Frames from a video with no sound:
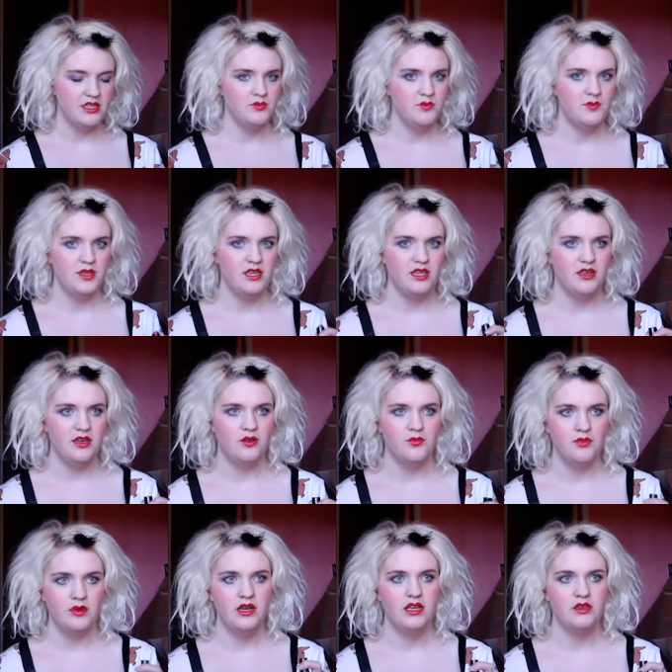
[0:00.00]
this would be a
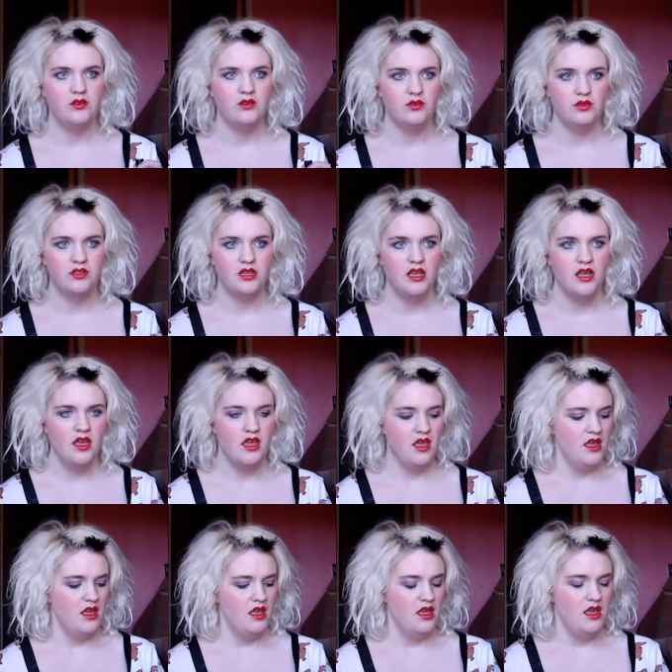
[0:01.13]
really good
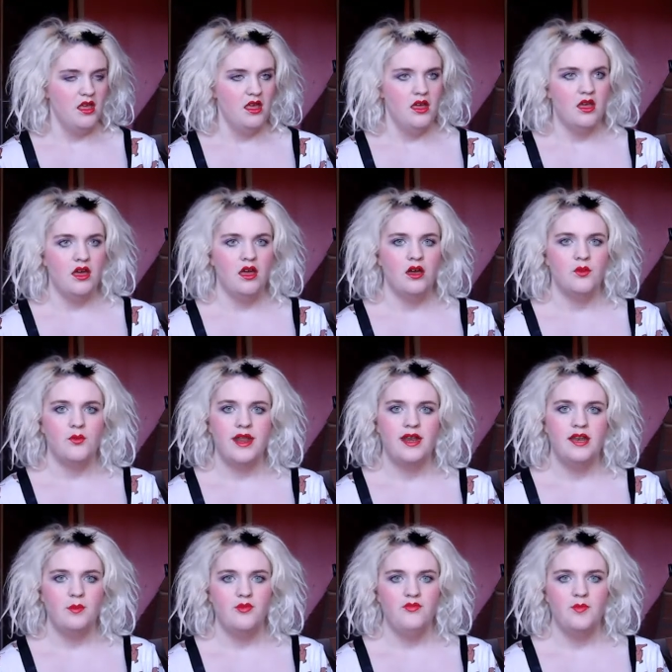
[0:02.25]
red
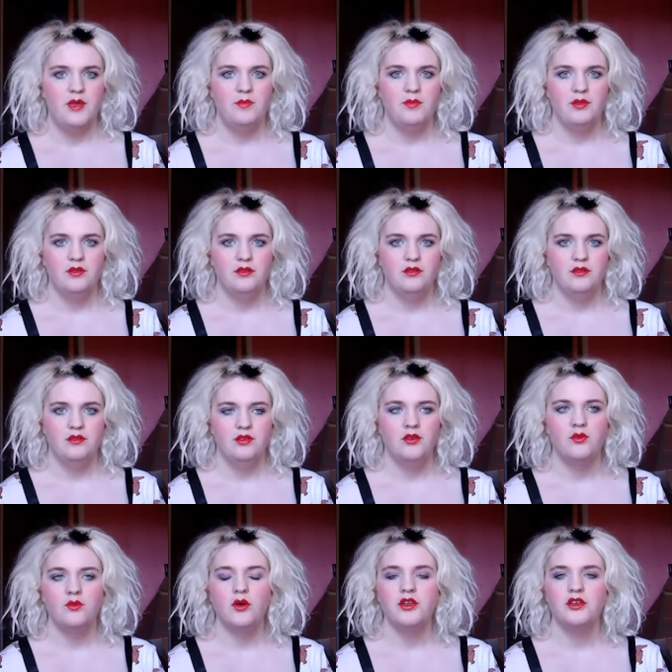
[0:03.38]
lip for people
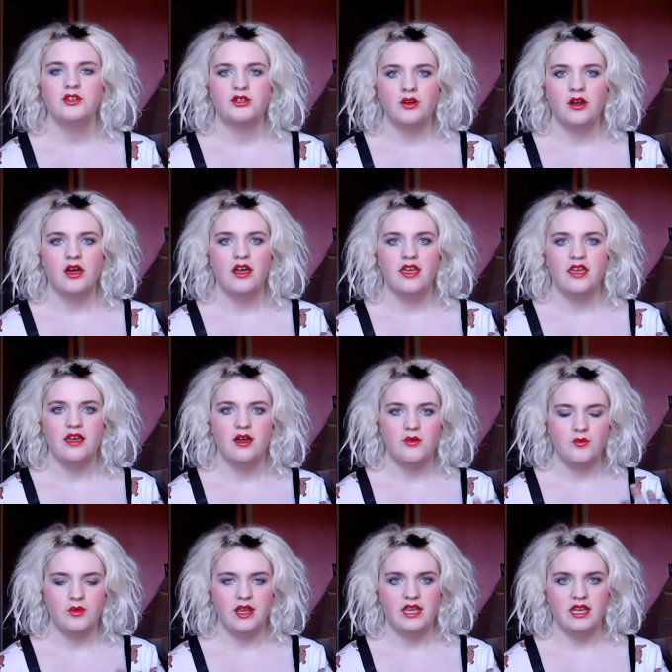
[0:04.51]
who want to try a
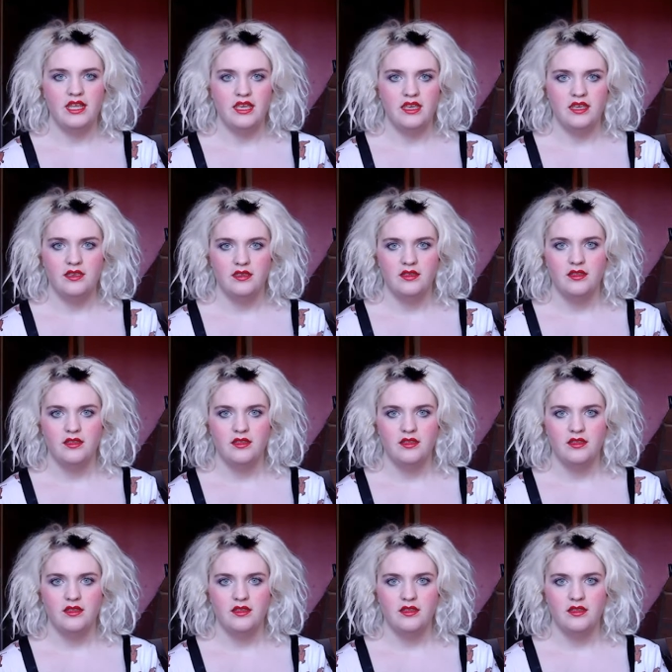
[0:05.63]
really